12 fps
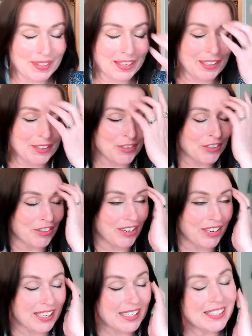close your
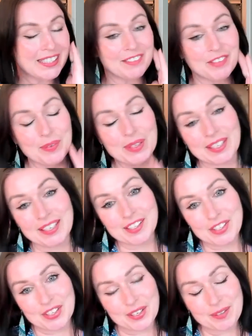eyes if you would like
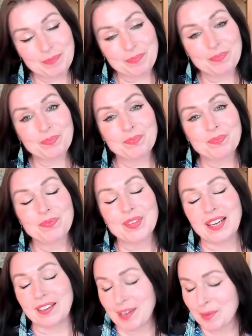to,
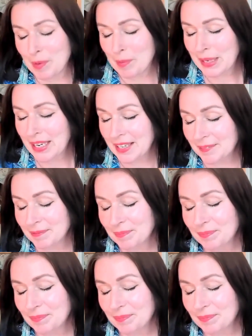and I will begin.